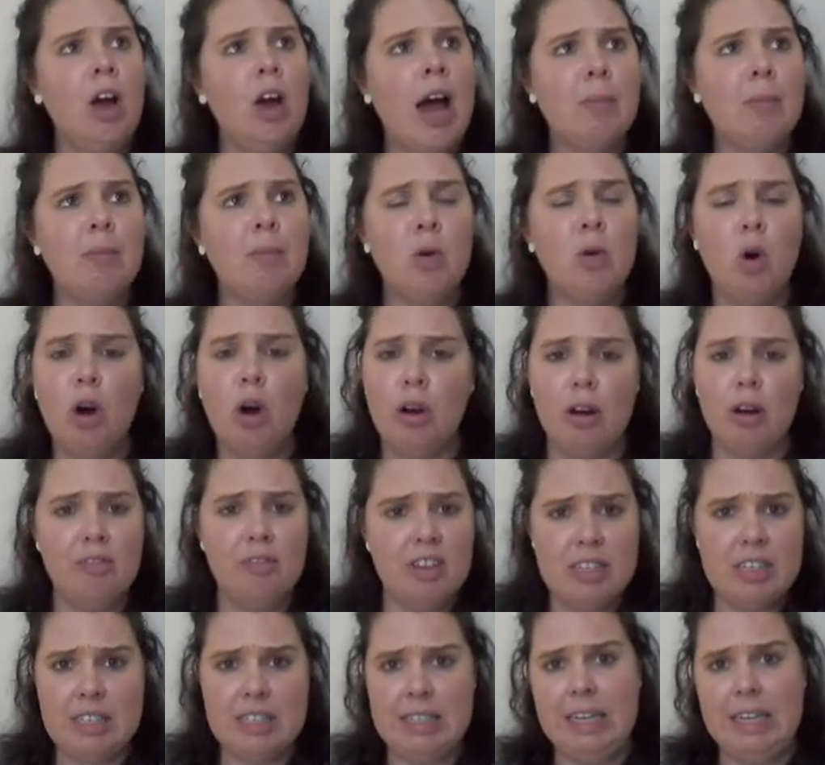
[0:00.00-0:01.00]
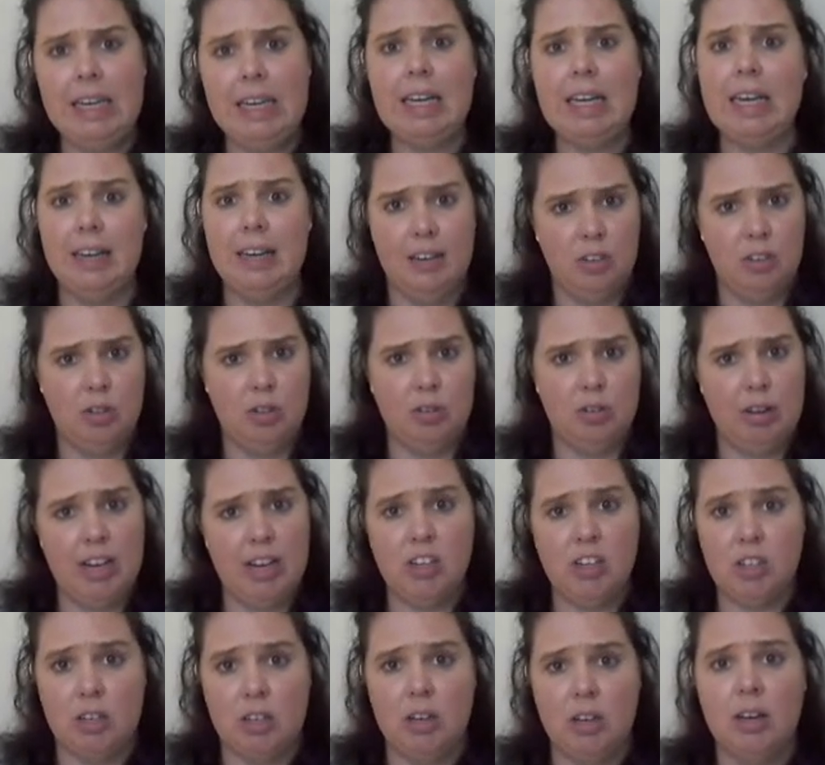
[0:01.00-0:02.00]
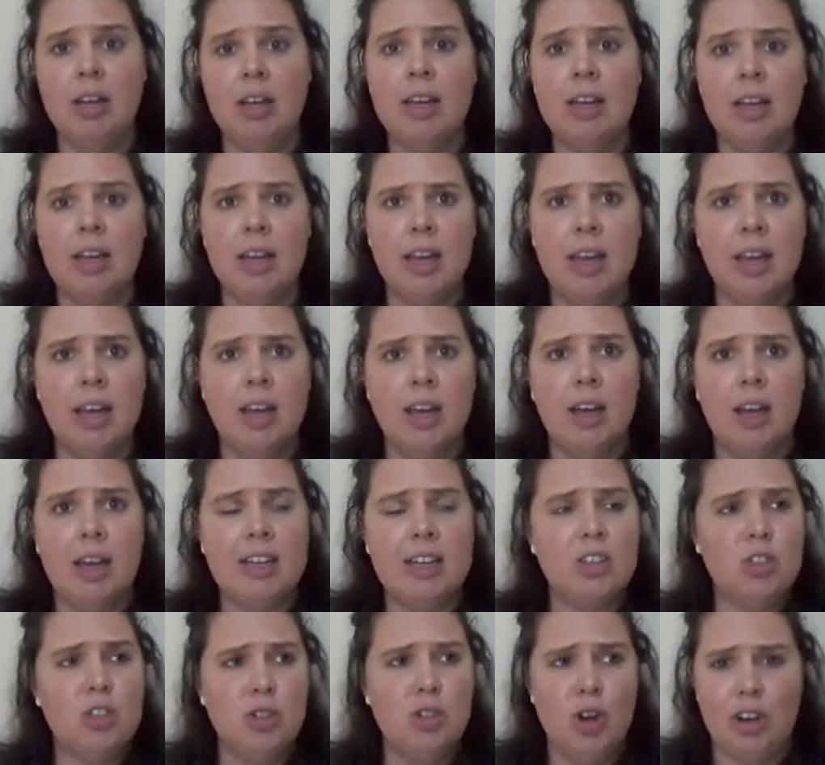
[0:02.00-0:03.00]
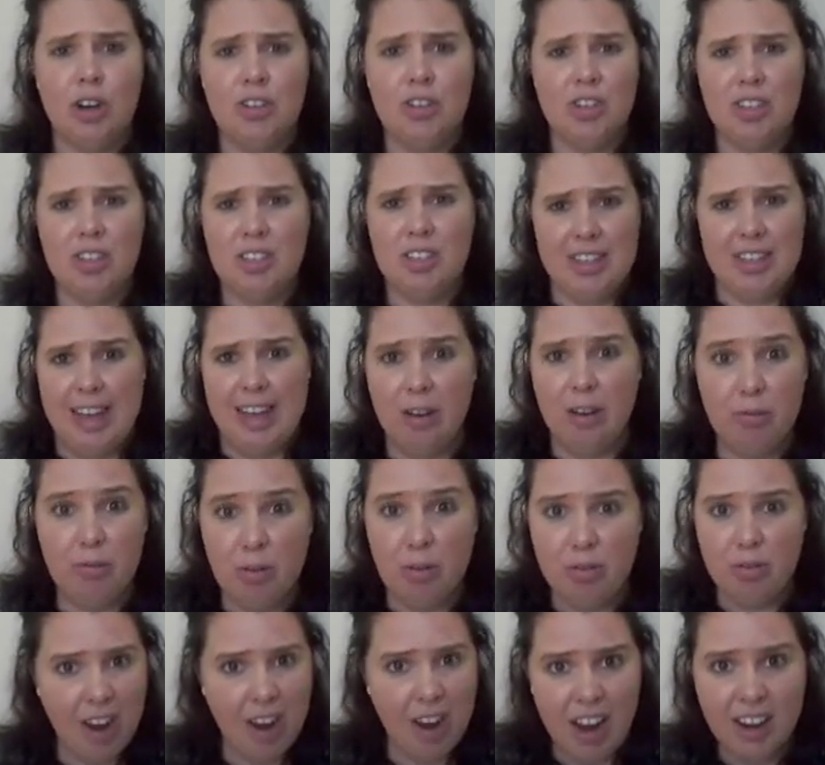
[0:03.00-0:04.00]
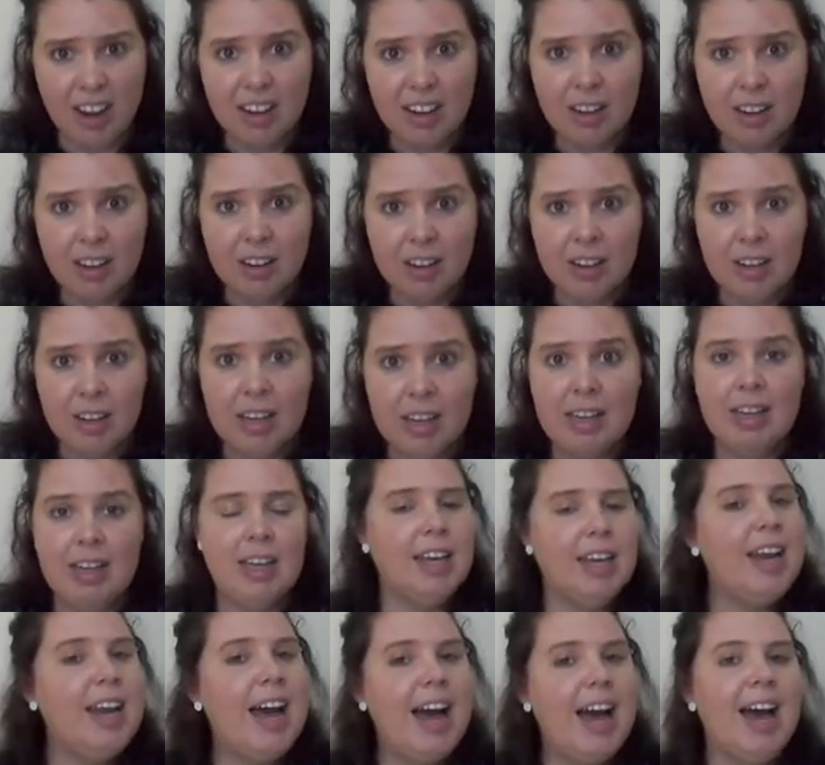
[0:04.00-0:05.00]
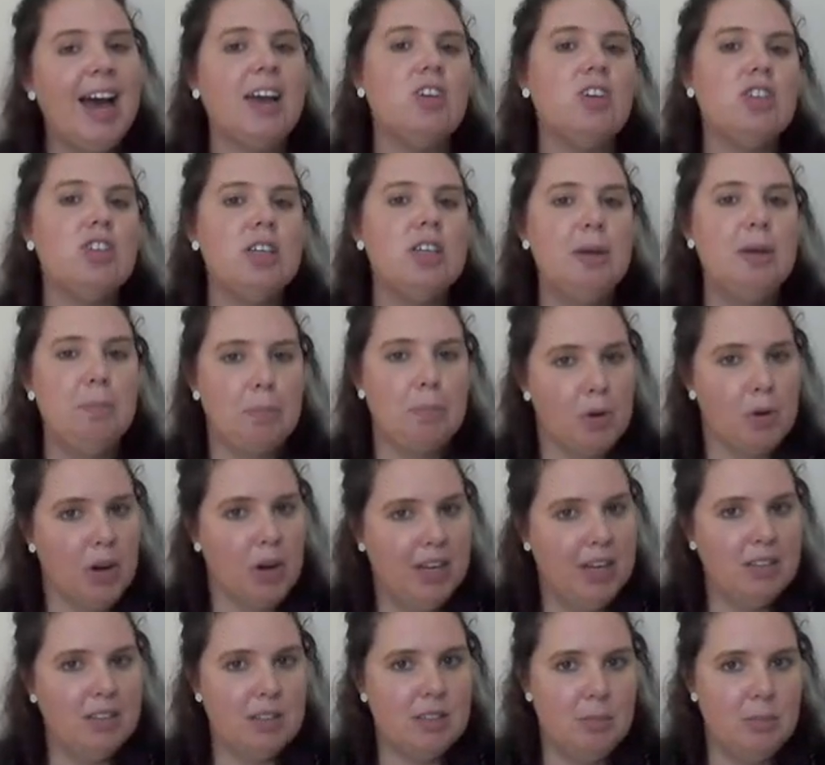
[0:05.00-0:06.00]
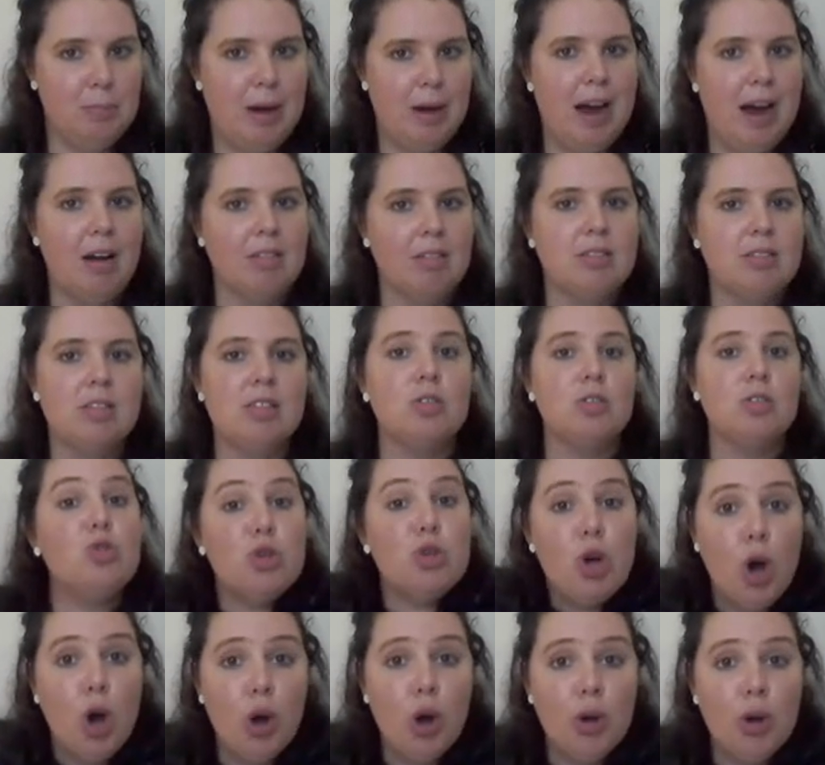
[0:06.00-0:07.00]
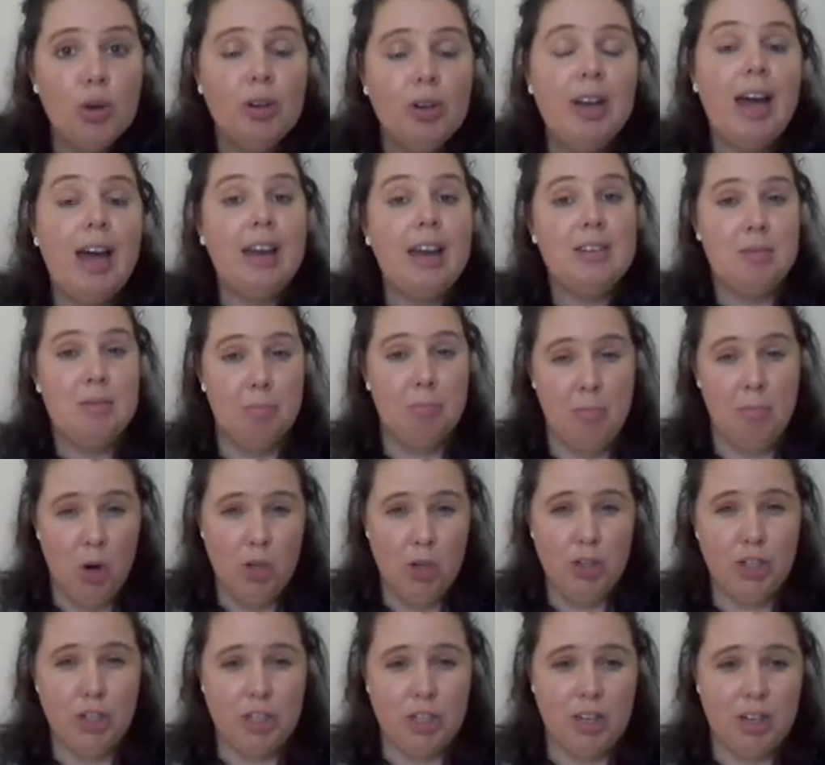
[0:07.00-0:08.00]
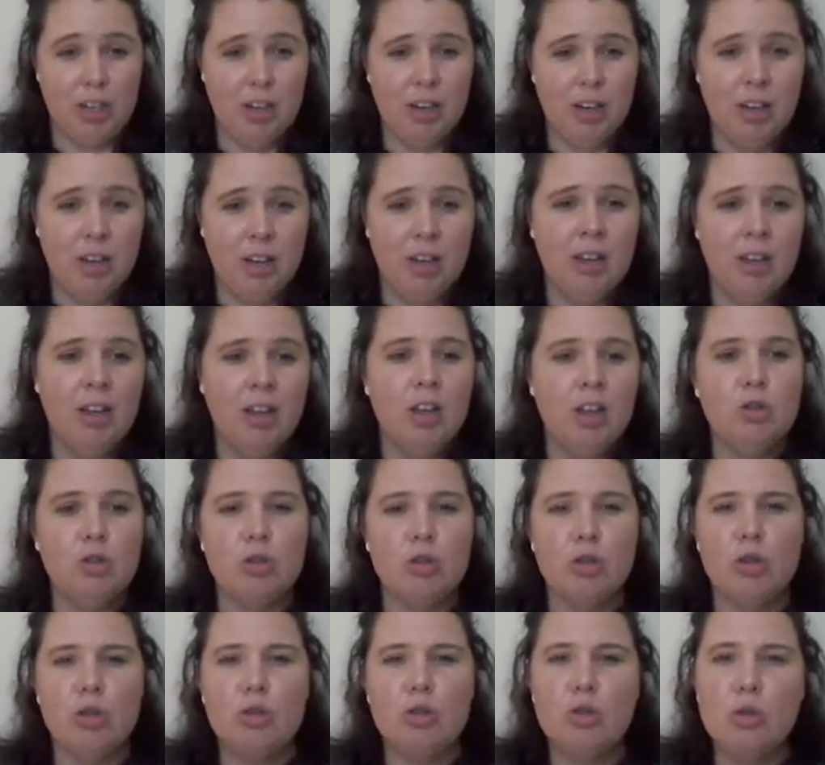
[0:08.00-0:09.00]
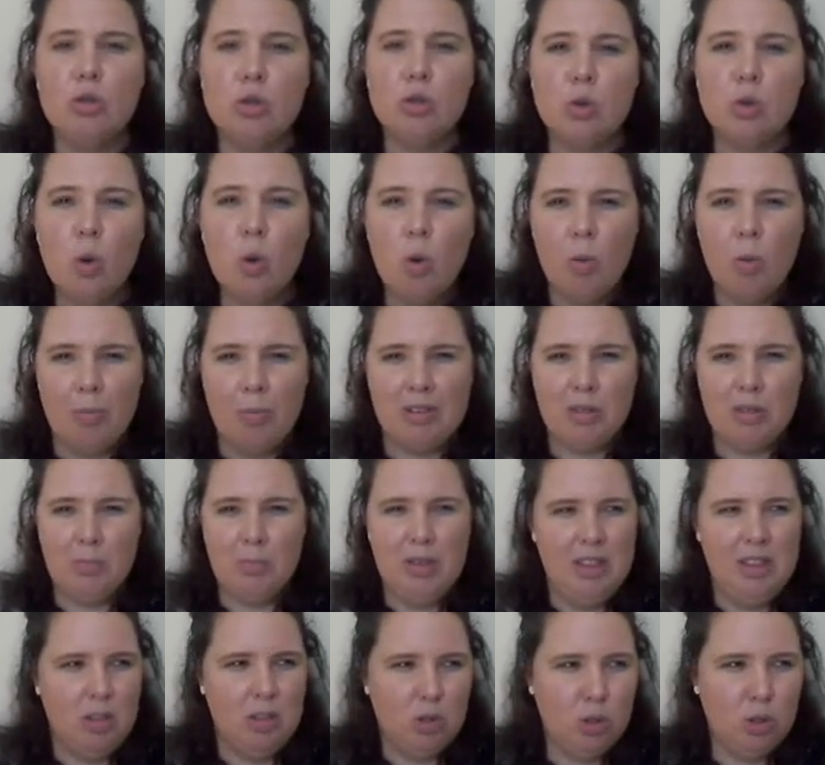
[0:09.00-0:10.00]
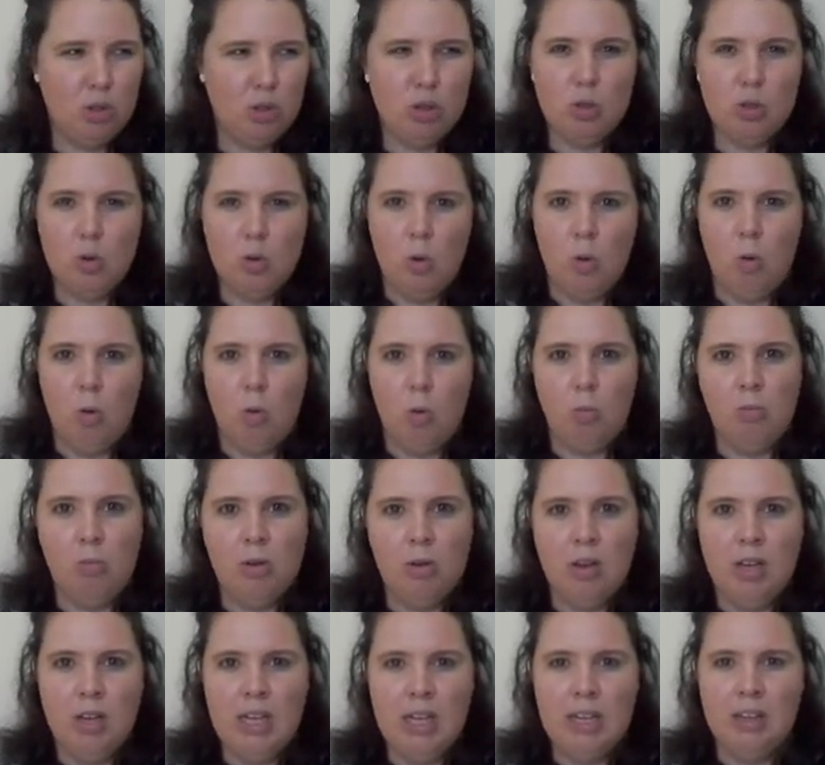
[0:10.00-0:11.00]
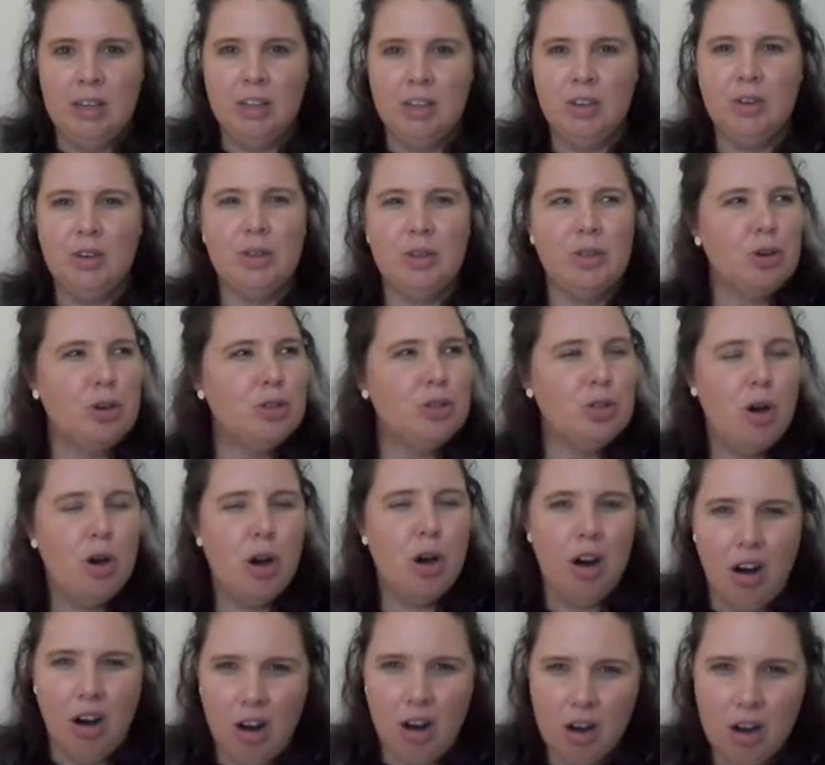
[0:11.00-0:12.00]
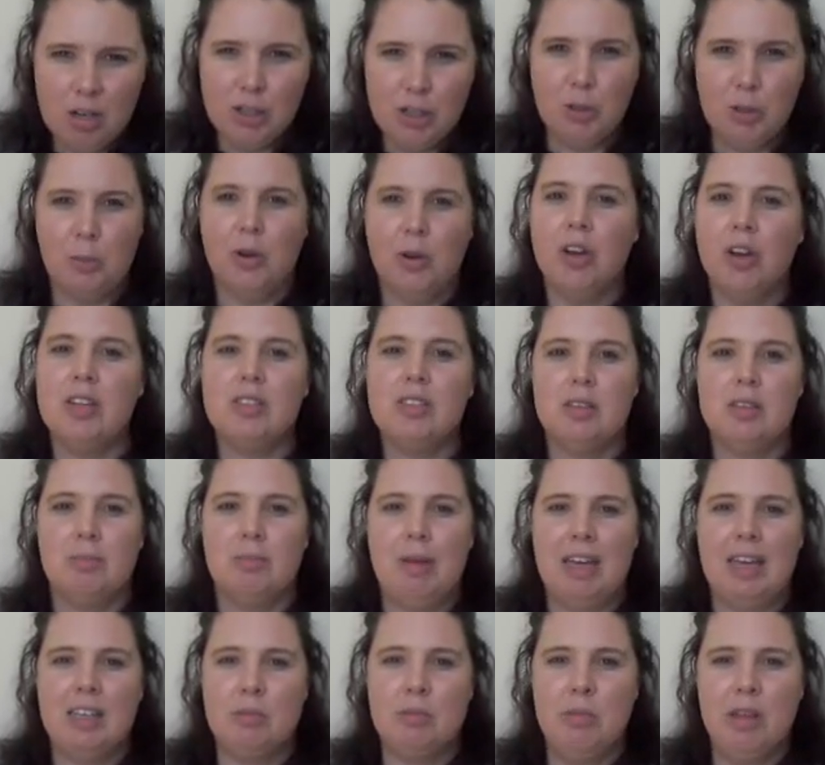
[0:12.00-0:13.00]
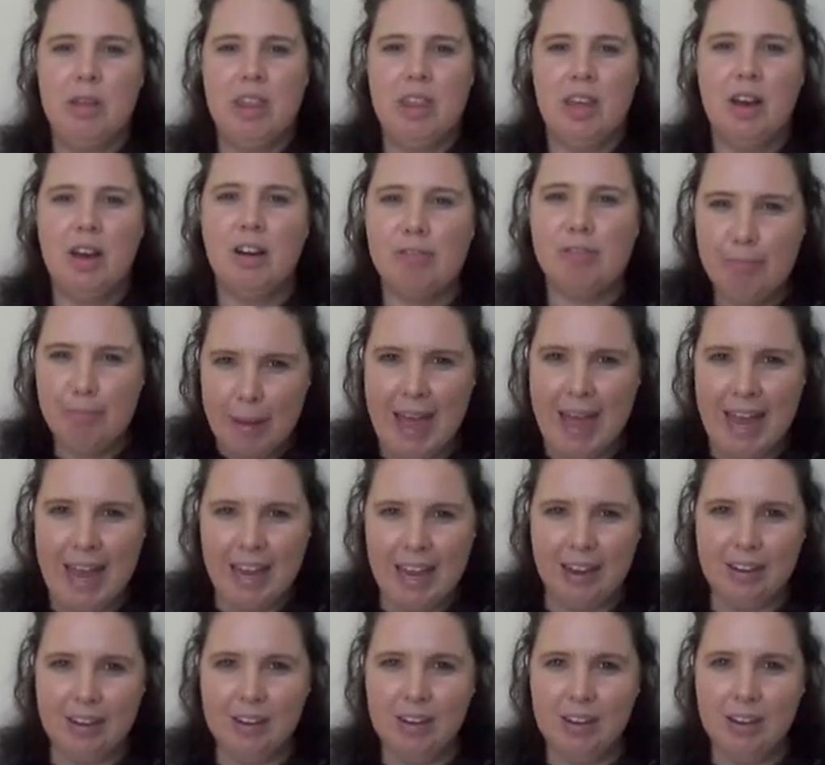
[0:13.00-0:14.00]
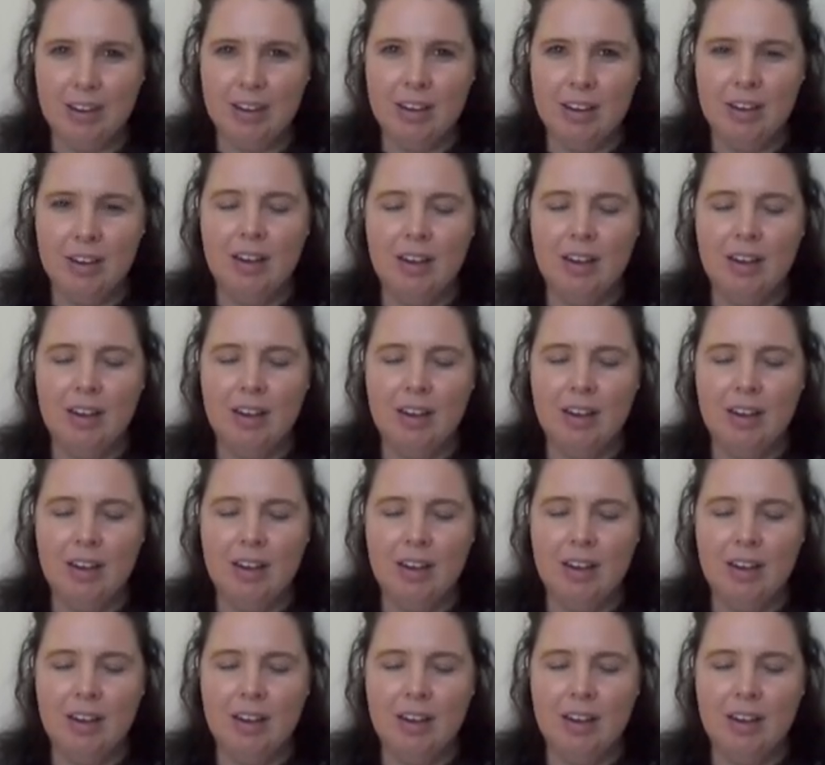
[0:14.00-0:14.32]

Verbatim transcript: Um, obviously, alliteration, it's not just there for fun. It actually brings about tone and emotion. So saw must be the storm. You know, those are harsh words. It makes me think of pain.